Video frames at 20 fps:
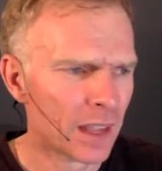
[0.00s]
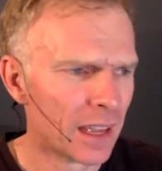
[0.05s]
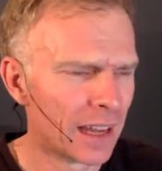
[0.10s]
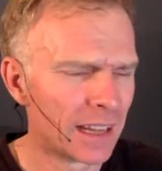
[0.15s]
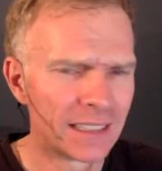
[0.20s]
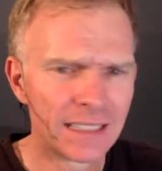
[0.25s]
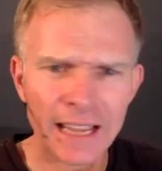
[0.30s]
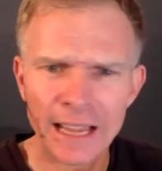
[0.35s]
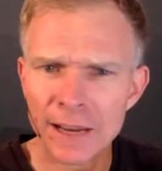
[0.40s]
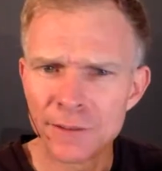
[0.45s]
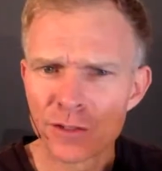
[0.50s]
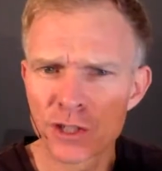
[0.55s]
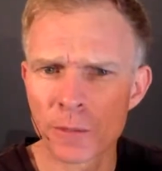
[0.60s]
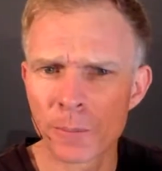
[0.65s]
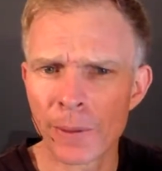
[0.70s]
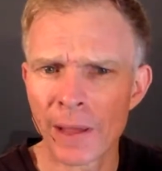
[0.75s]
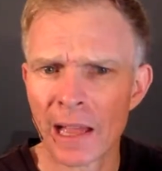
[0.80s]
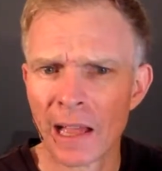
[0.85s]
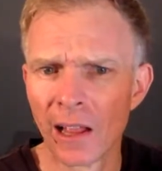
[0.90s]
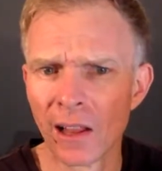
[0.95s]
Dave
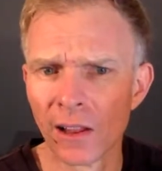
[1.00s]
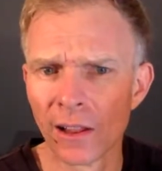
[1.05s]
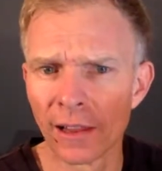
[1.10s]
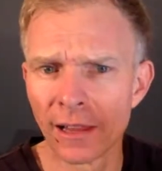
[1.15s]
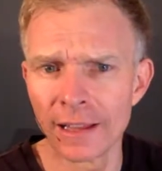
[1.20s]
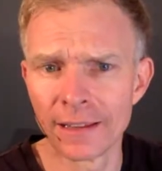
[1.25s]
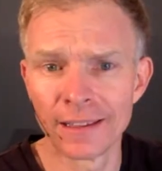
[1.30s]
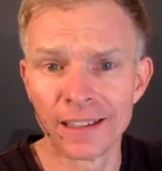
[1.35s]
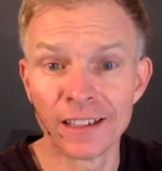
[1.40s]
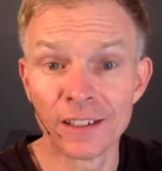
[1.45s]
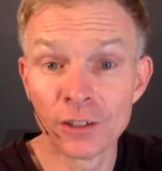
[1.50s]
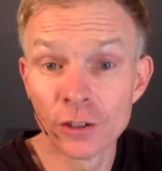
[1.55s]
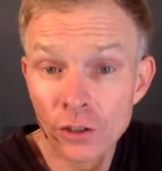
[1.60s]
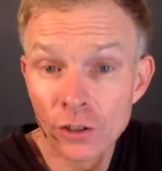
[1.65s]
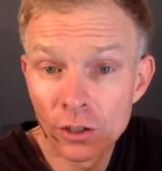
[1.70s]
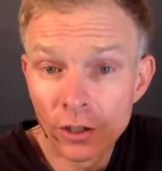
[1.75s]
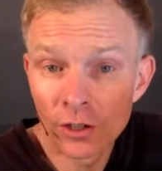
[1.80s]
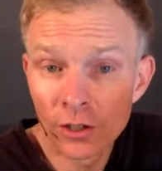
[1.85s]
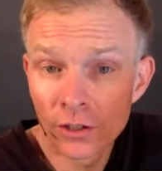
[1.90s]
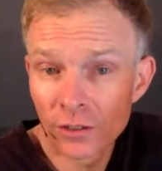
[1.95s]
Chappelle, and then
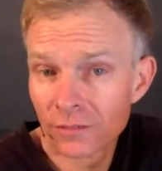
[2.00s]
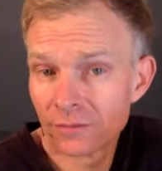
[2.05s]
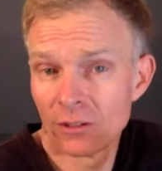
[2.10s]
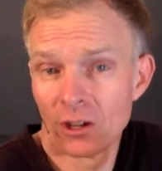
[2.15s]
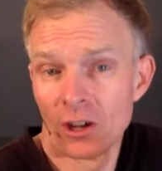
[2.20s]
you're